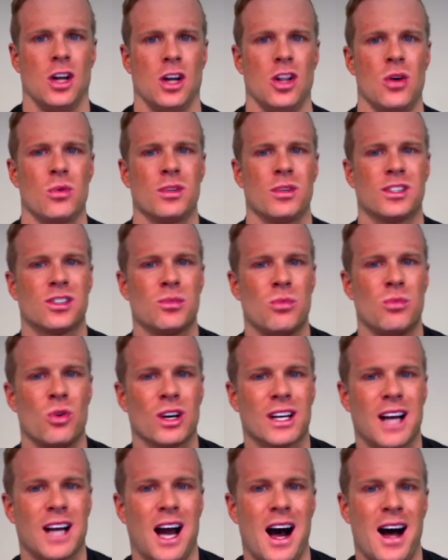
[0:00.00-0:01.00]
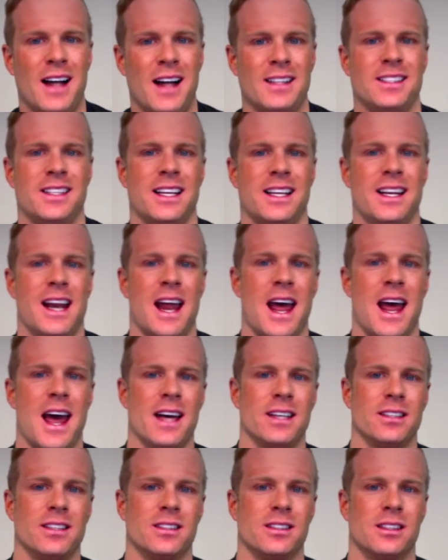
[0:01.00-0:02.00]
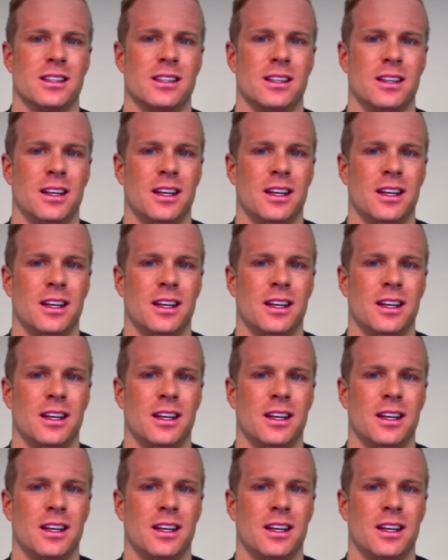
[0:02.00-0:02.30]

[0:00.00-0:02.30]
Along with some more cons that it has.